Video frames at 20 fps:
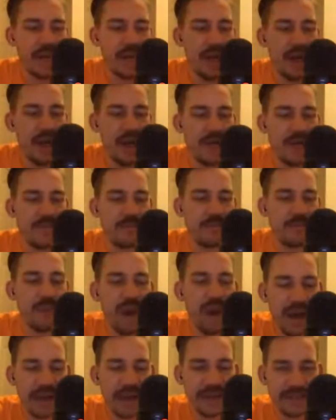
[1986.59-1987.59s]

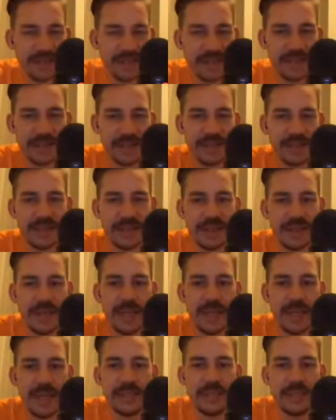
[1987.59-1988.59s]
But
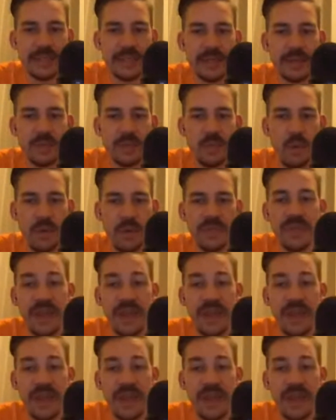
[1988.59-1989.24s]
one